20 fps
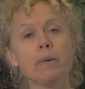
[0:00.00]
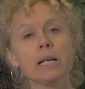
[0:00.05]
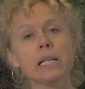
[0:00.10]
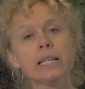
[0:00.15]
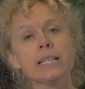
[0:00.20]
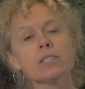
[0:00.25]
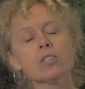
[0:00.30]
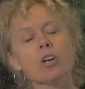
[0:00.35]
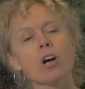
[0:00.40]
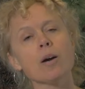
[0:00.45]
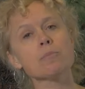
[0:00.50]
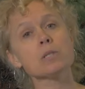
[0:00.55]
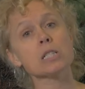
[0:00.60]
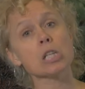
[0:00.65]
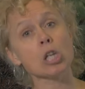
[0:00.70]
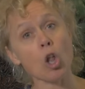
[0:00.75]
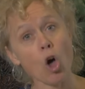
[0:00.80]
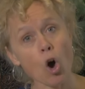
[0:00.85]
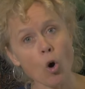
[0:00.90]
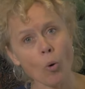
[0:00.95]
million times
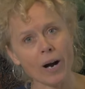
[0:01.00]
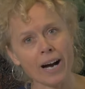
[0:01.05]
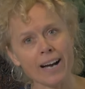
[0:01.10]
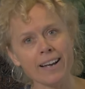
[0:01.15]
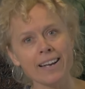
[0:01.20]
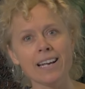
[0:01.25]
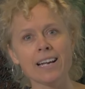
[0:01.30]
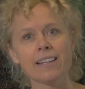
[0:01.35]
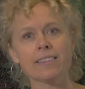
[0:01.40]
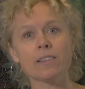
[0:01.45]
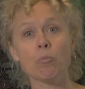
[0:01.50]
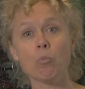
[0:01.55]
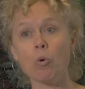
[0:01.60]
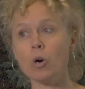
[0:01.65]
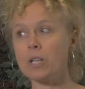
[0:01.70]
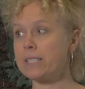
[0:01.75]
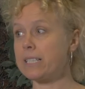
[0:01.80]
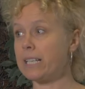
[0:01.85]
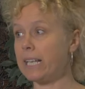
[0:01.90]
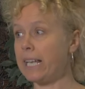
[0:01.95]
lower than
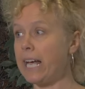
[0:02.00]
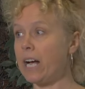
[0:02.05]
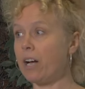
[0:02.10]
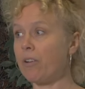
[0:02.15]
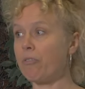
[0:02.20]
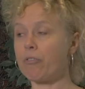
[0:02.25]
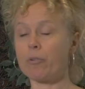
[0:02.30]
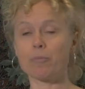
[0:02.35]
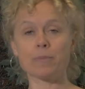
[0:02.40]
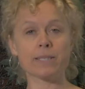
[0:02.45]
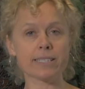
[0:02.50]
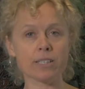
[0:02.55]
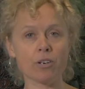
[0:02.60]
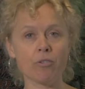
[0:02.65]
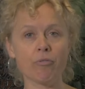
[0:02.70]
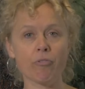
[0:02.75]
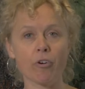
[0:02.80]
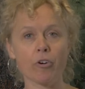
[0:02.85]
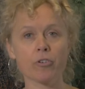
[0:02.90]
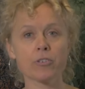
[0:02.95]
what's allowed from a cell
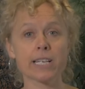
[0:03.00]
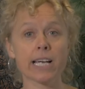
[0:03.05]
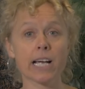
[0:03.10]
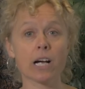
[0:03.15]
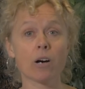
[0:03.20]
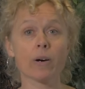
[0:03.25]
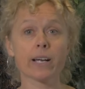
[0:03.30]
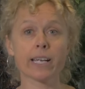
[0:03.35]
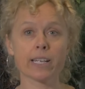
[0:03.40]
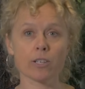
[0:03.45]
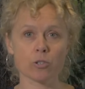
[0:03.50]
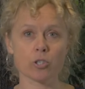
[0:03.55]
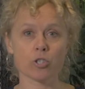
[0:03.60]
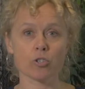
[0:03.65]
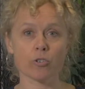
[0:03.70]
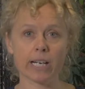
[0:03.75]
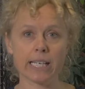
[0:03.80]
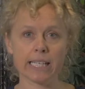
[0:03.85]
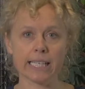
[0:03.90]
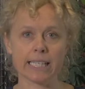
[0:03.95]
phone tower in
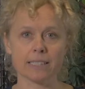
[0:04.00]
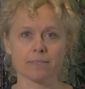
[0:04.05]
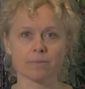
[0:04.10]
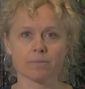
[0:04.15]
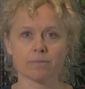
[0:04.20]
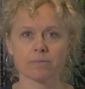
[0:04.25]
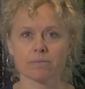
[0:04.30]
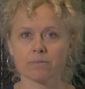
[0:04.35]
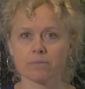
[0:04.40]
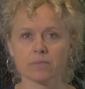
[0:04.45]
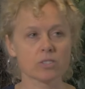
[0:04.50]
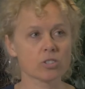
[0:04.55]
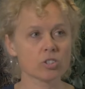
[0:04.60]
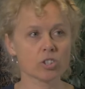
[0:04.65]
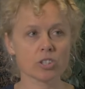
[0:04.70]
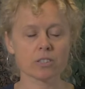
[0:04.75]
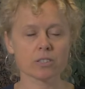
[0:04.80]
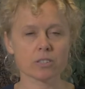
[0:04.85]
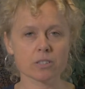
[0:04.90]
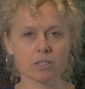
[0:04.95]
Australia. It's
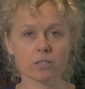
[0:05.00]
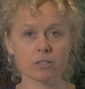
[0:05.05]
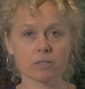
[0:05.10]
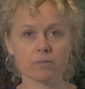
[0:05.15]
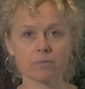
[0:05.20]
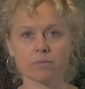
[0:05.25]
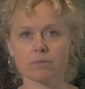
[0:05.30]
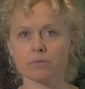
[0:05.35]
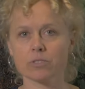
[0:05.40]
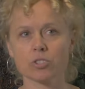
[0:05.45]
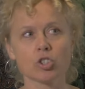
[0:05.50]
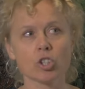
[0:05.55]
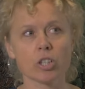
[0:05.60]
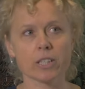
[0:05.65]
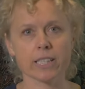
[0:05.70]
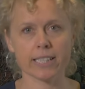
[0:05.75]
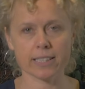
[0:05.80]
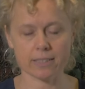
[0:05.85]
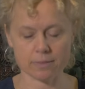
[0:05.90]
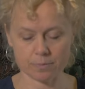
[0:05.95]
just
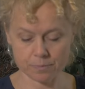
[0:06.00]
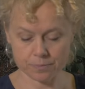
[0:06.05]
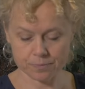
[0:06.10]
shocking.